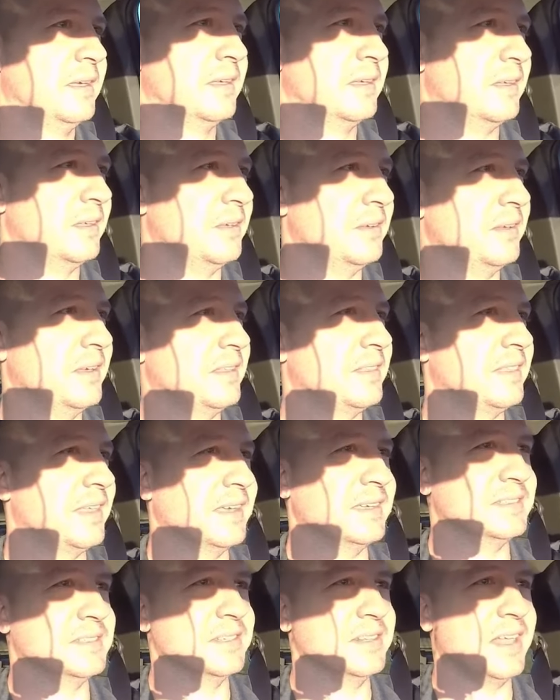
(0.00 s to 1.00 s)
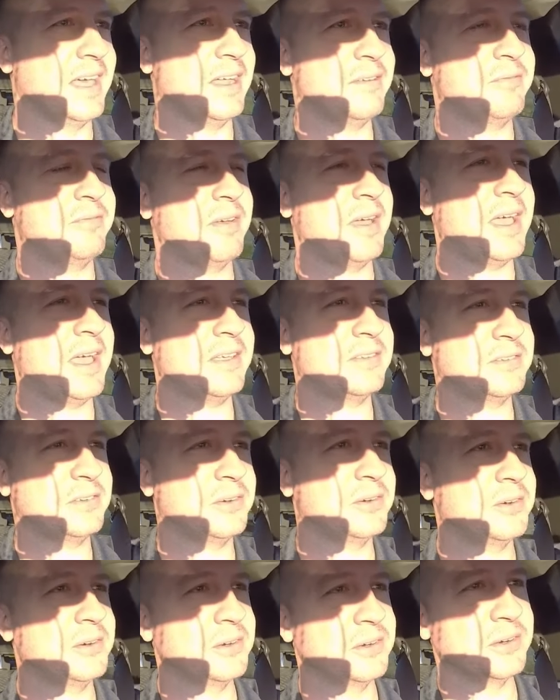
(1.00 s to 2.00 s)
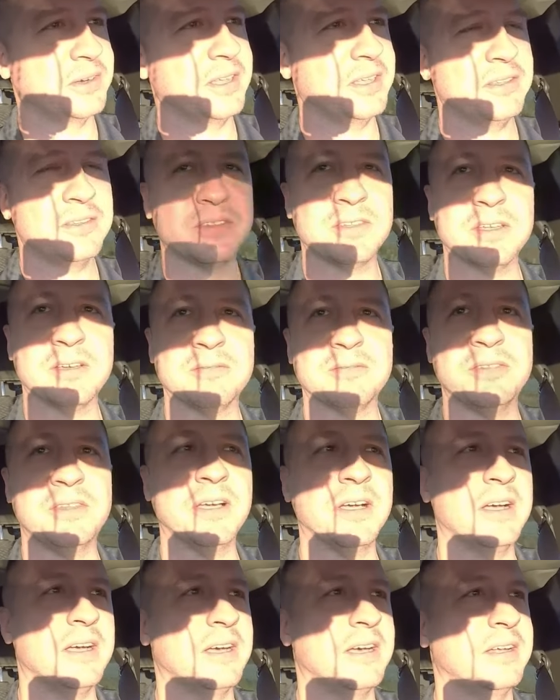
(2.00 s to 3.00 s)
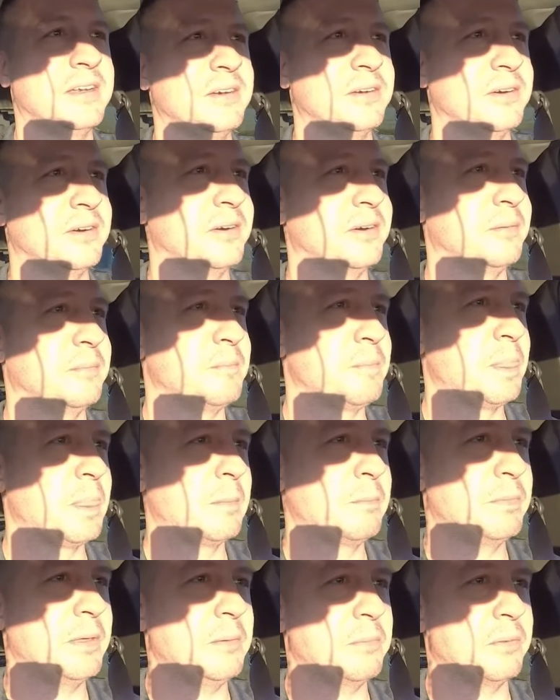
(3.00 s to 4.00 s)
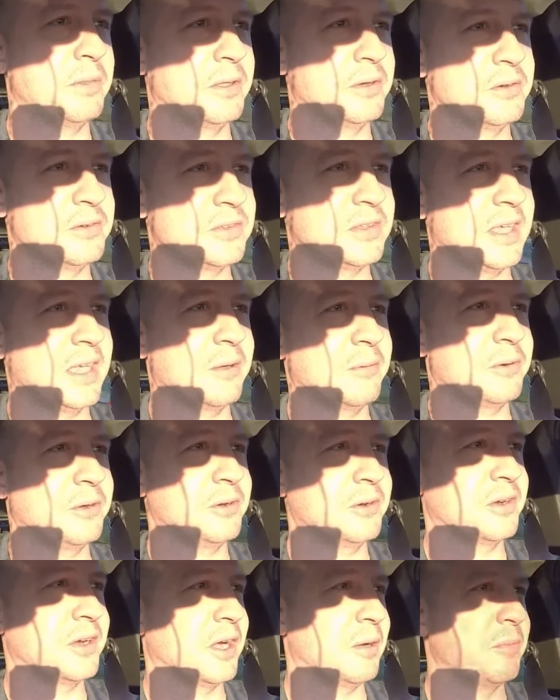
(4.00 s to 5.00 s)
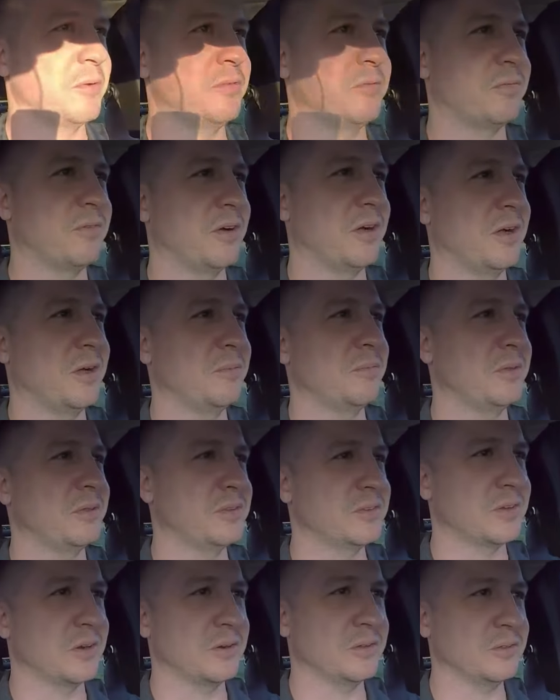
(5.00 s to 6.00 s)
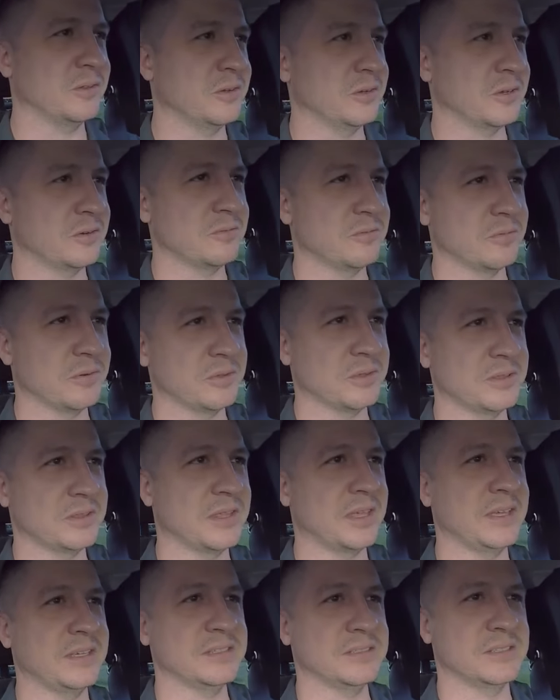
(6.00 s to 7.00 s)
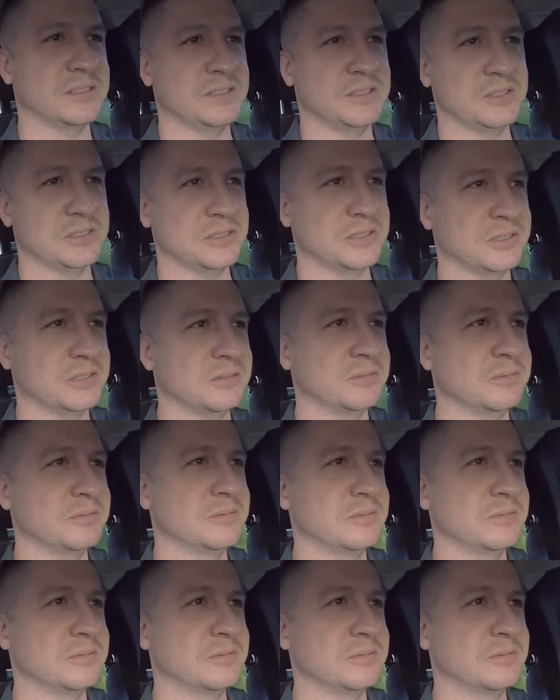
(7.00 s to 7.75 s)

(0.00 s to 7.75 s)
you get things a lot faster, or get stuff done, or people understand where you're coming from and start looking for the things that you're